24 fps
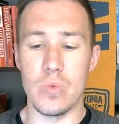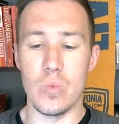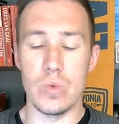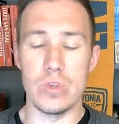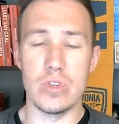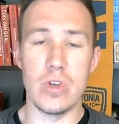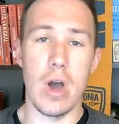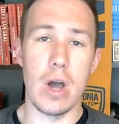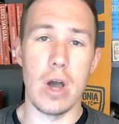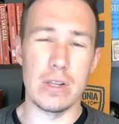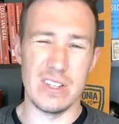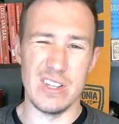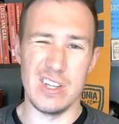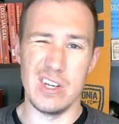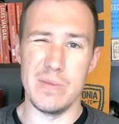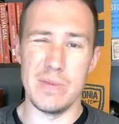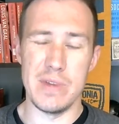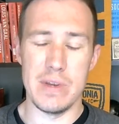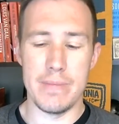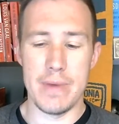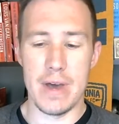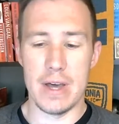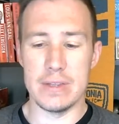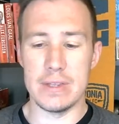talk a little bit
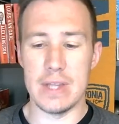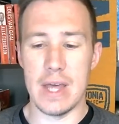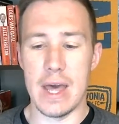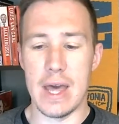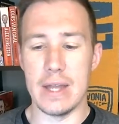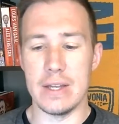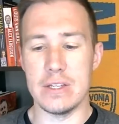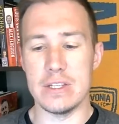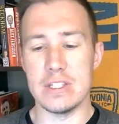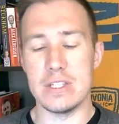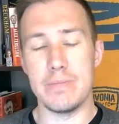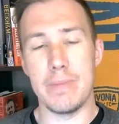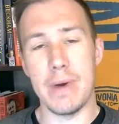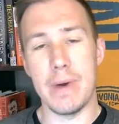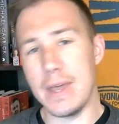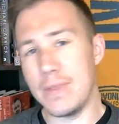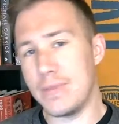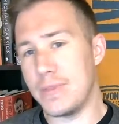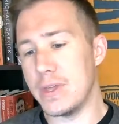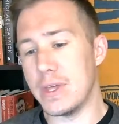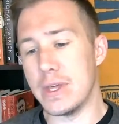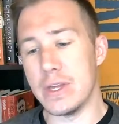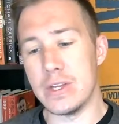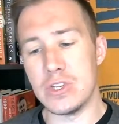about that. Despite
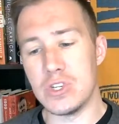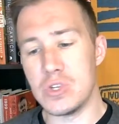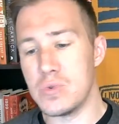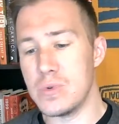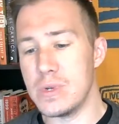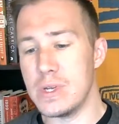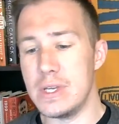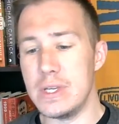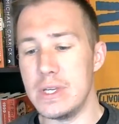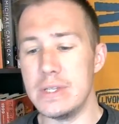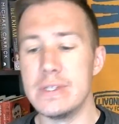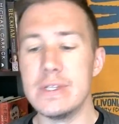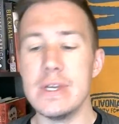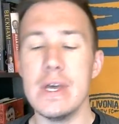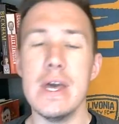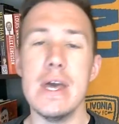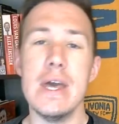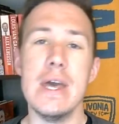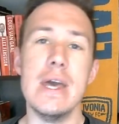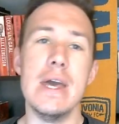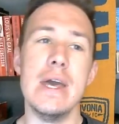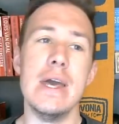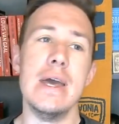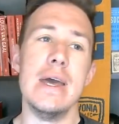the injuries
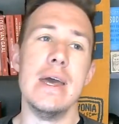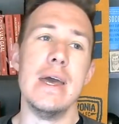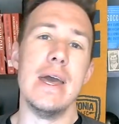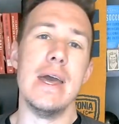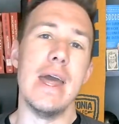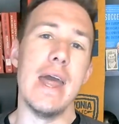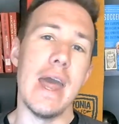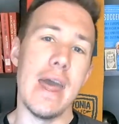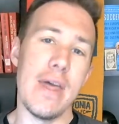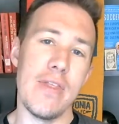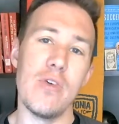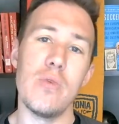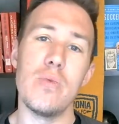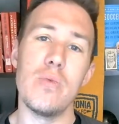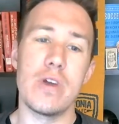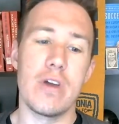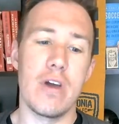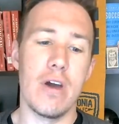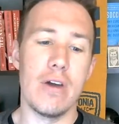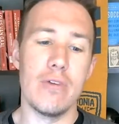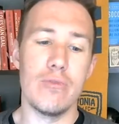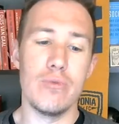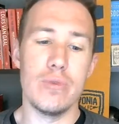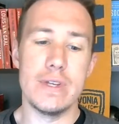and the
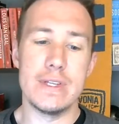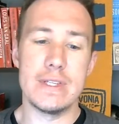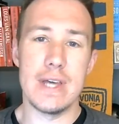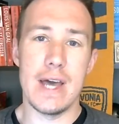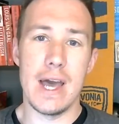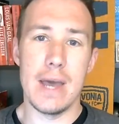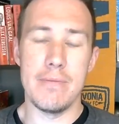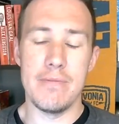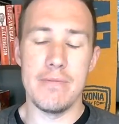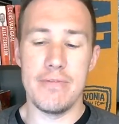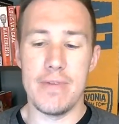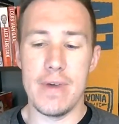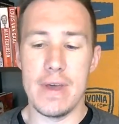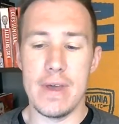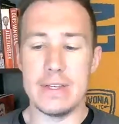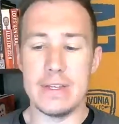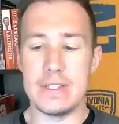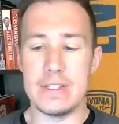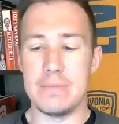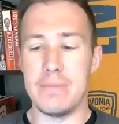recovery time faced